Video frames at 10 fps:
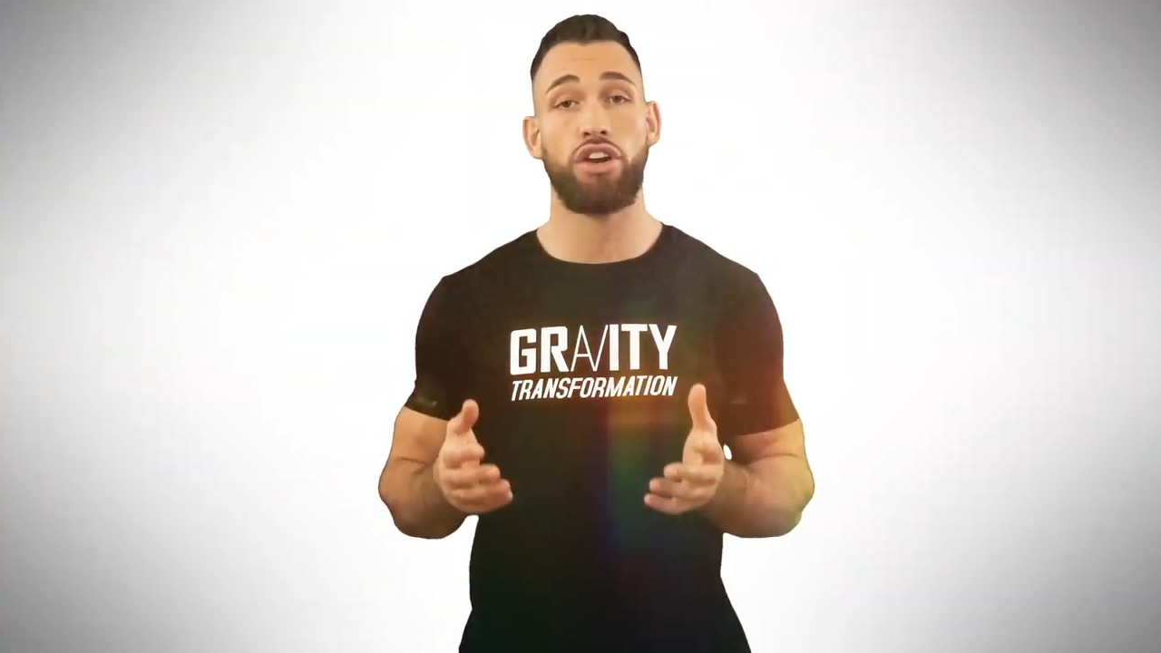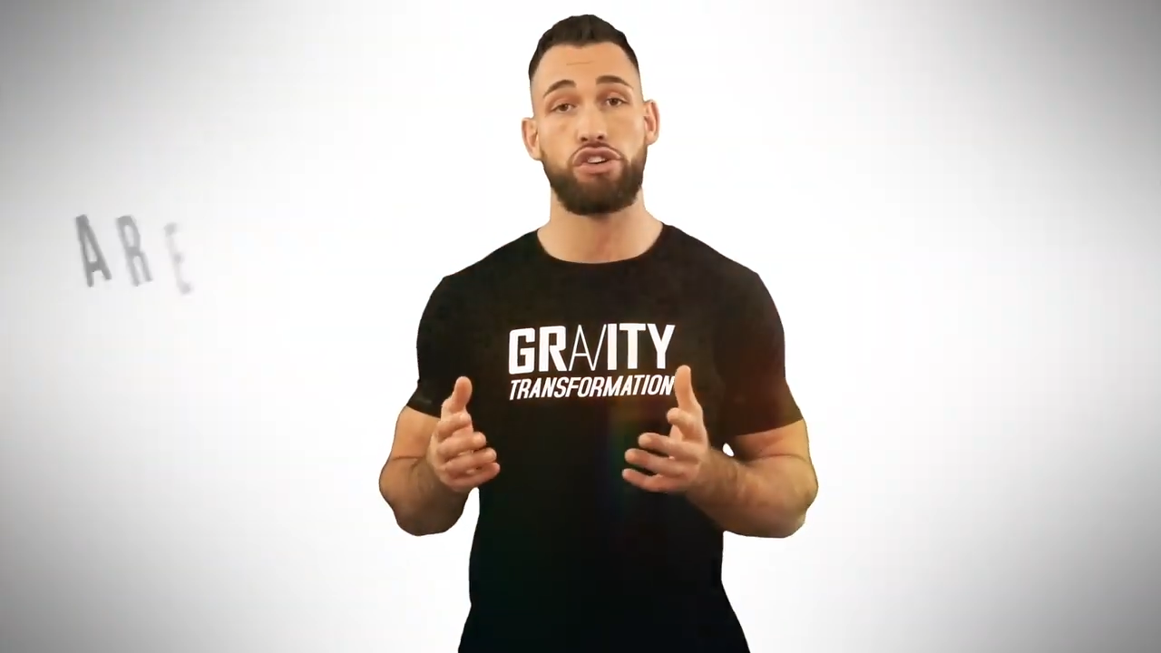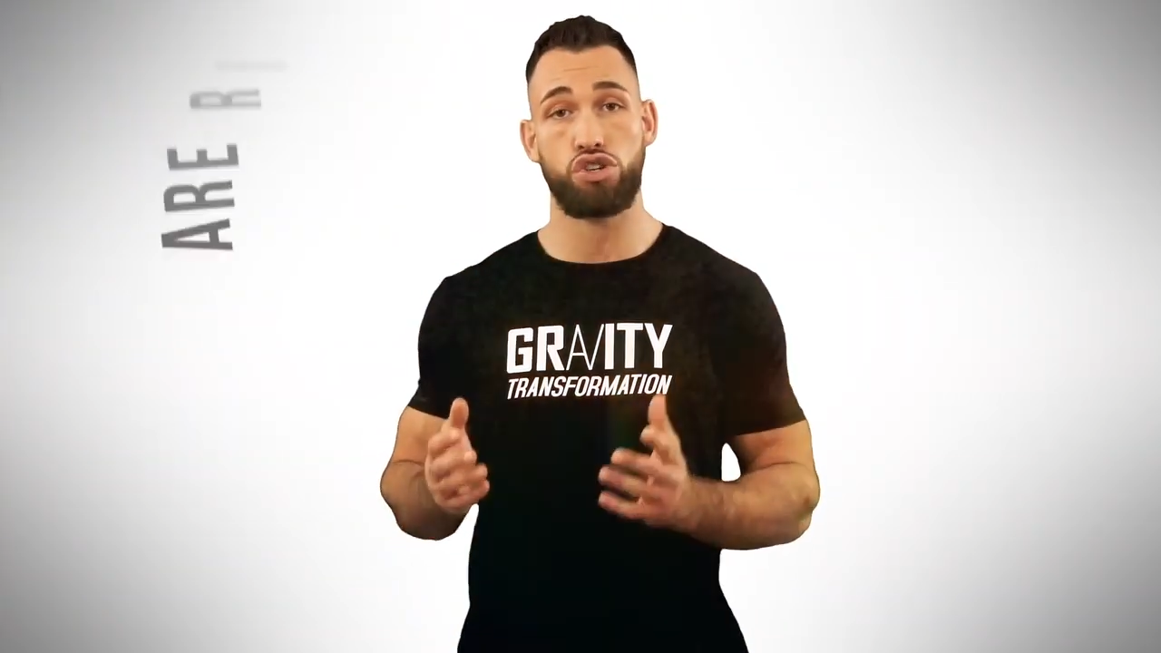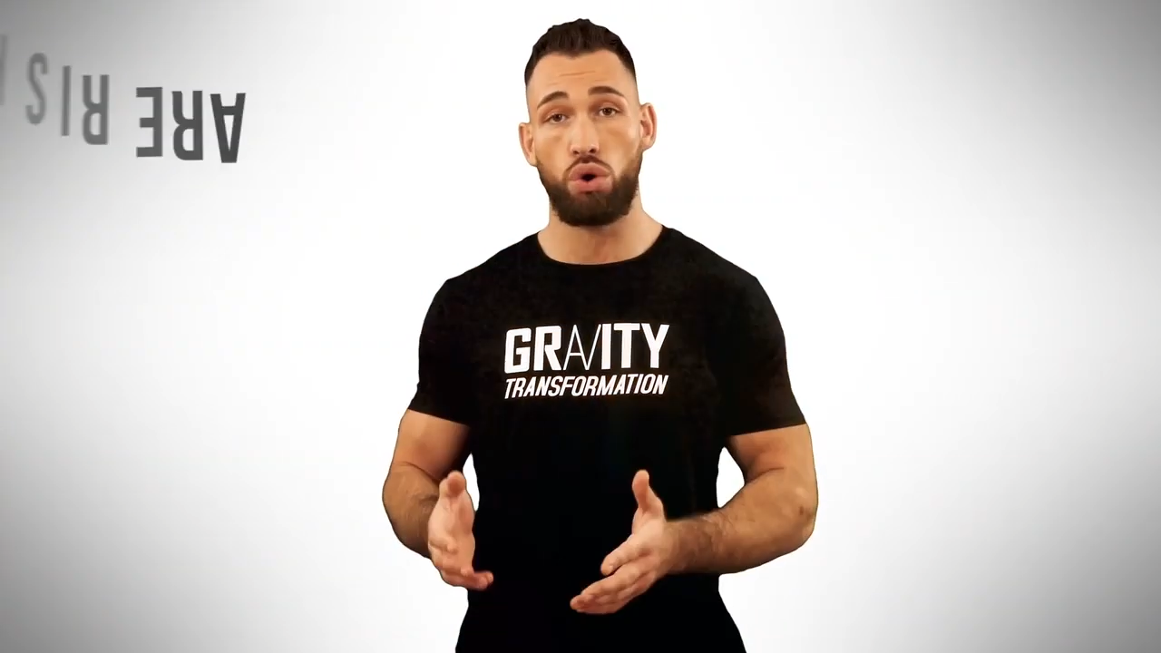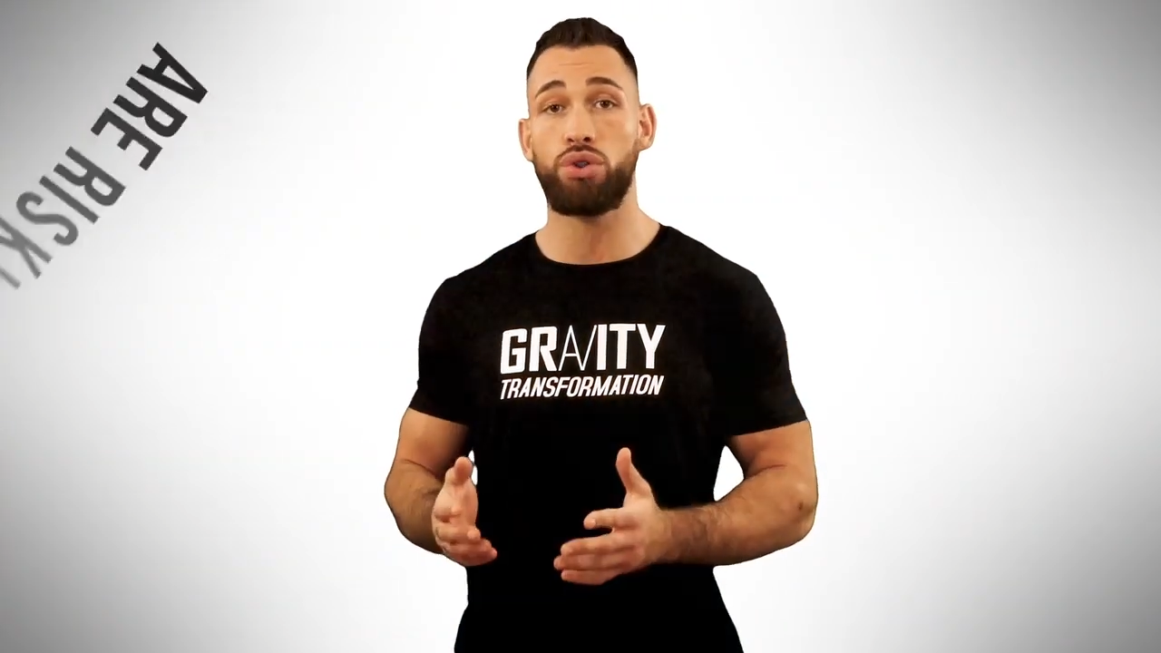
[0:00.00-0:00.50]
a
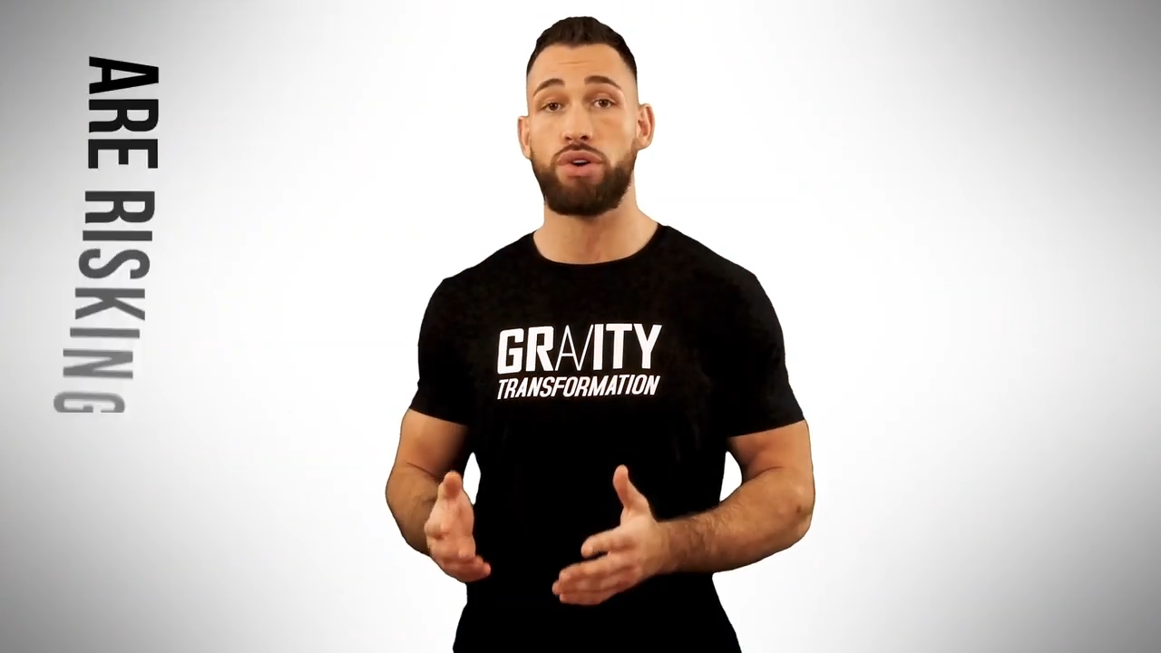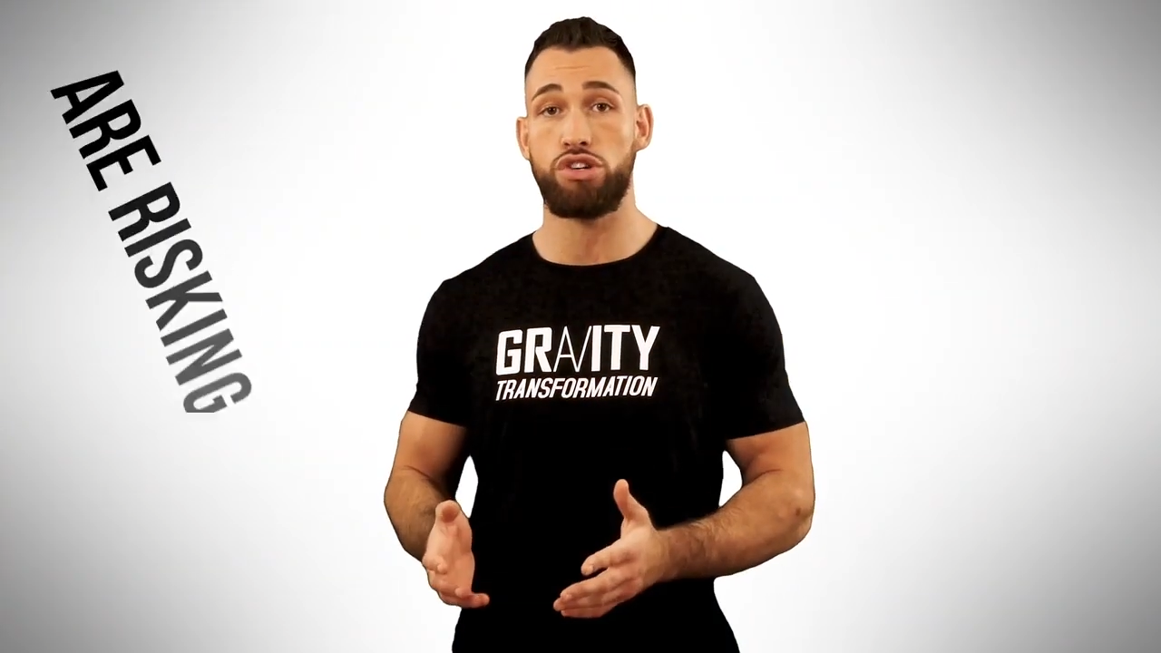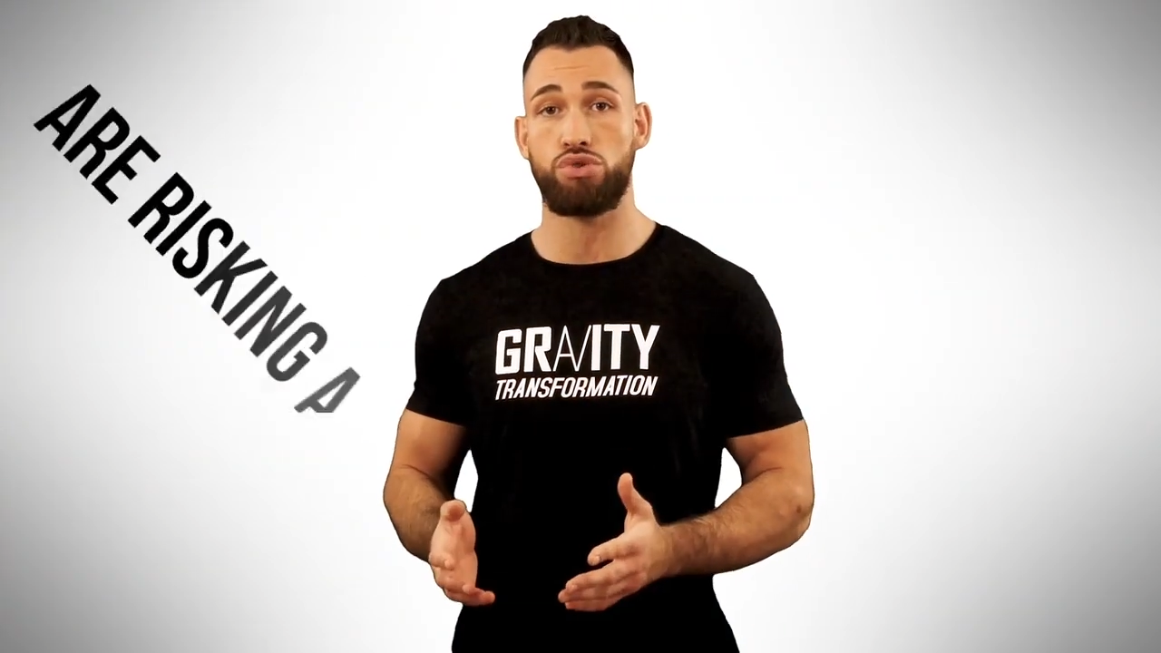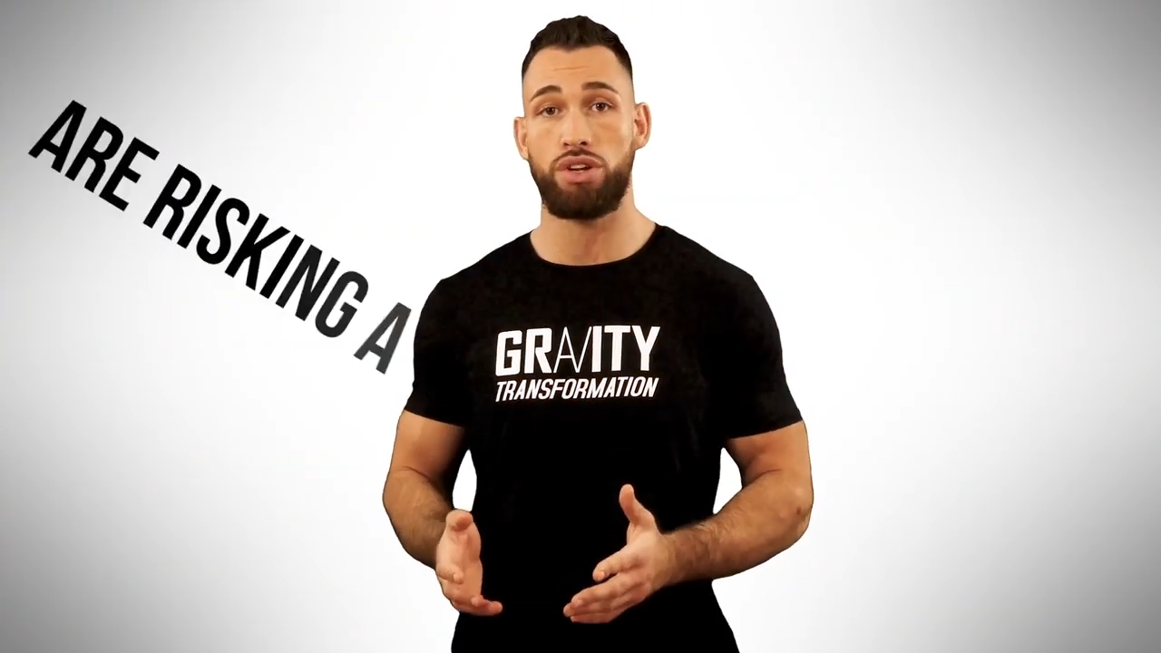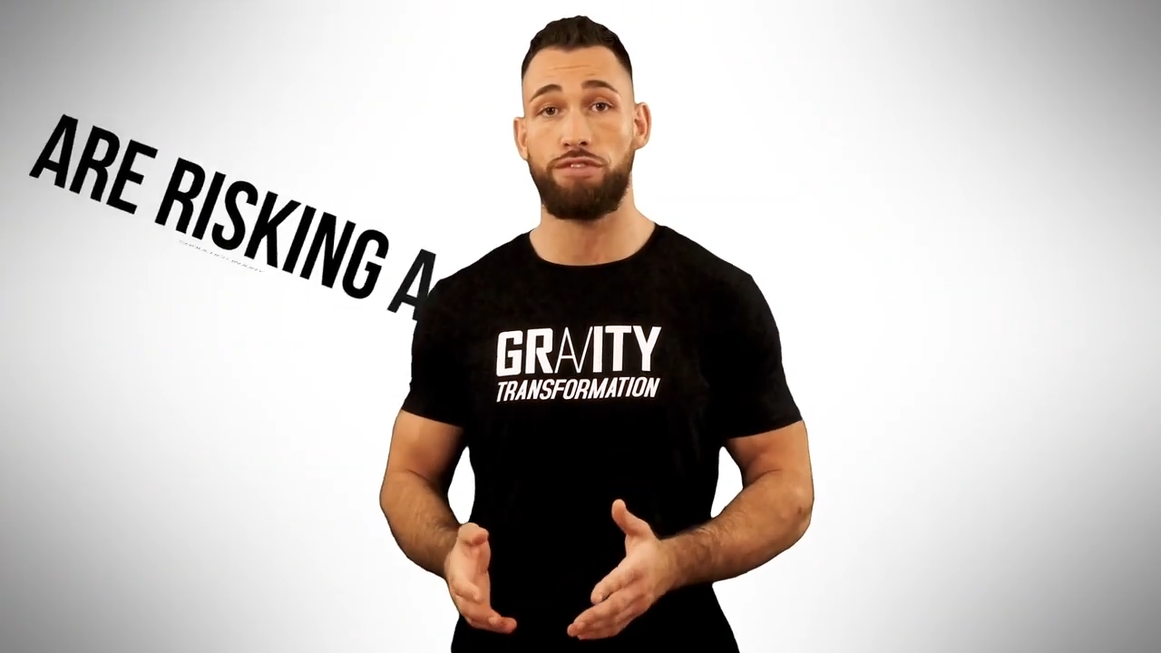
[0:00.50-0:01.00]
shoulder
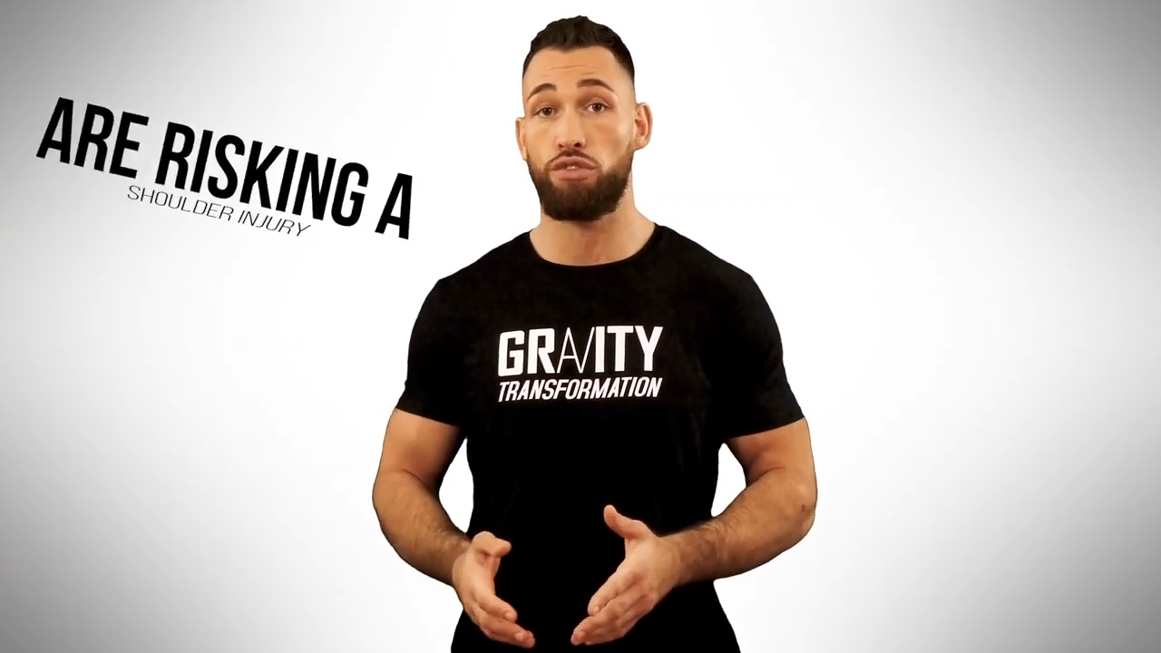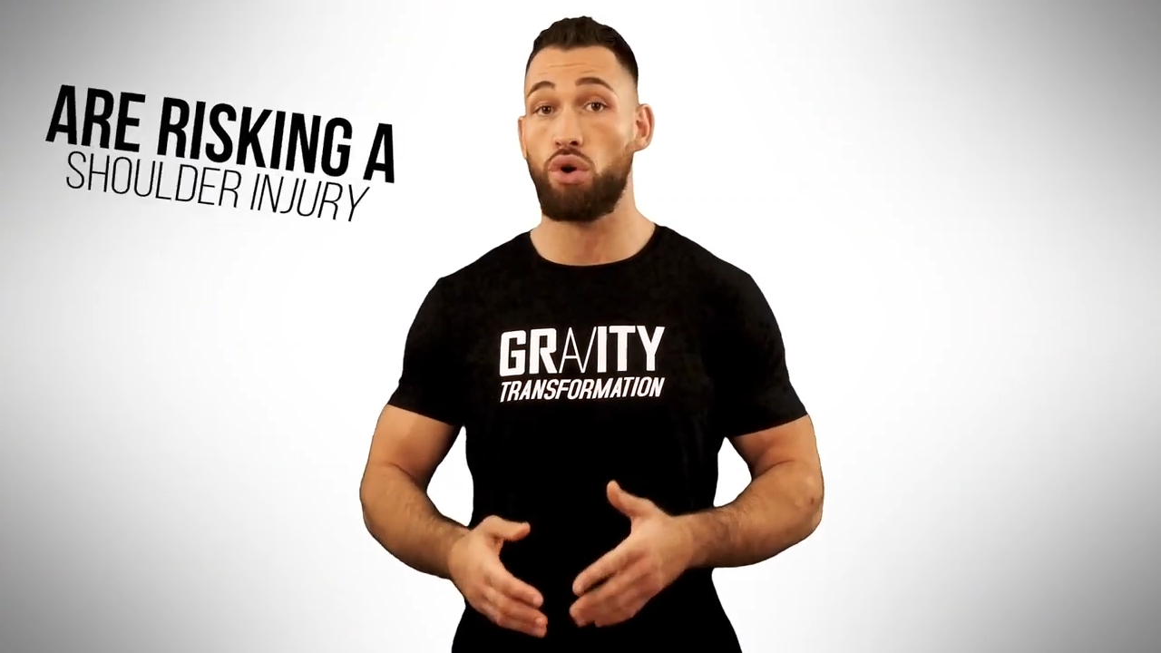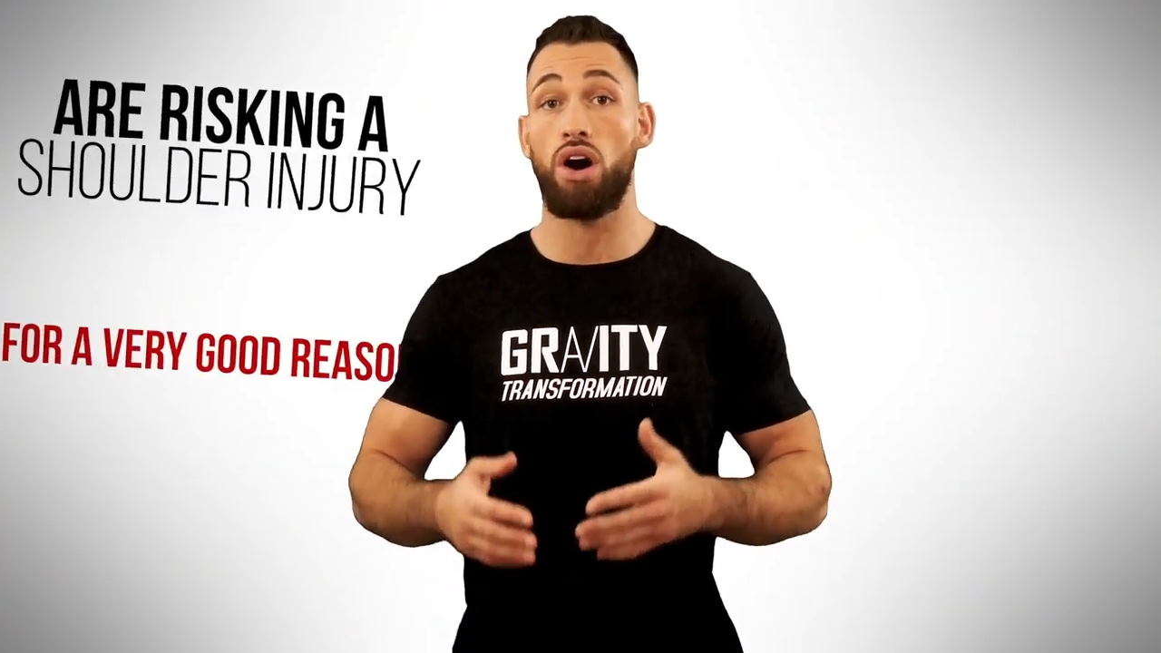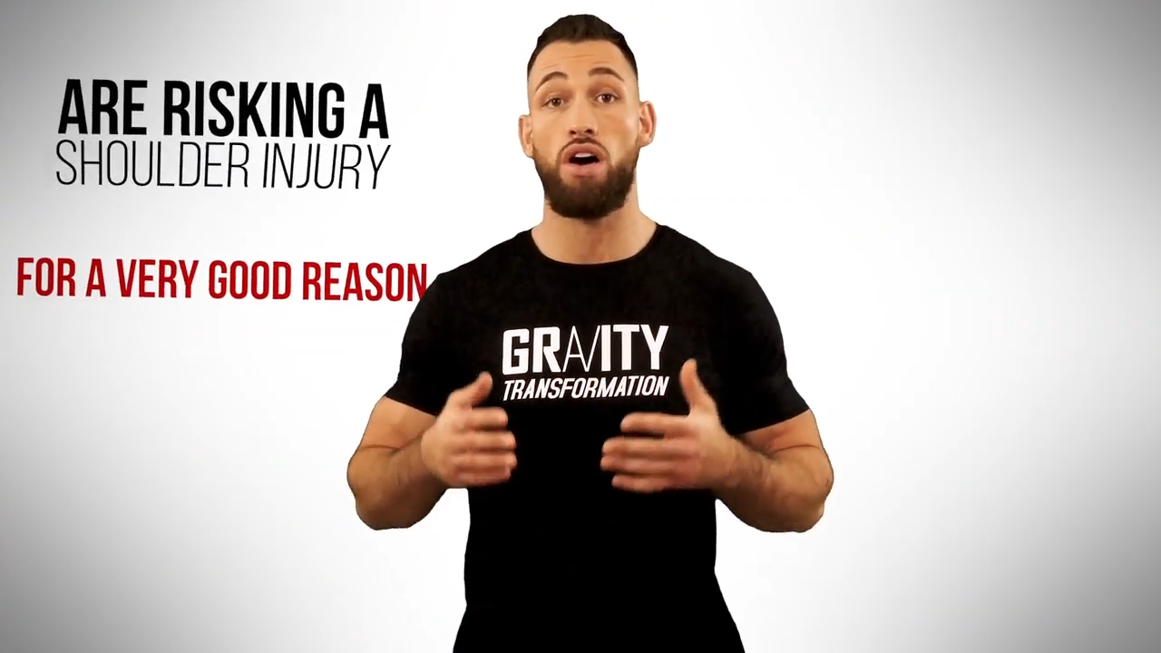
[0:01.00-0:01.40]
injury for